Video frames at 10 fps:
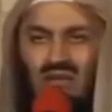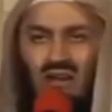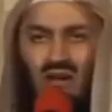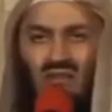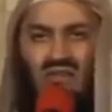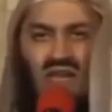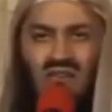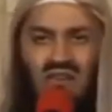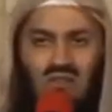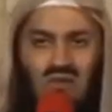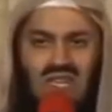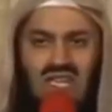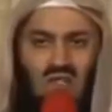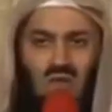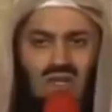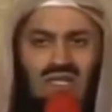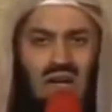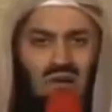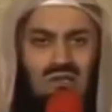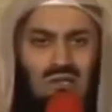to give our favor to these who were
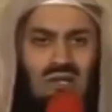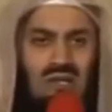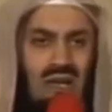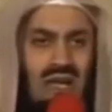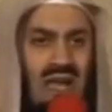downtrodden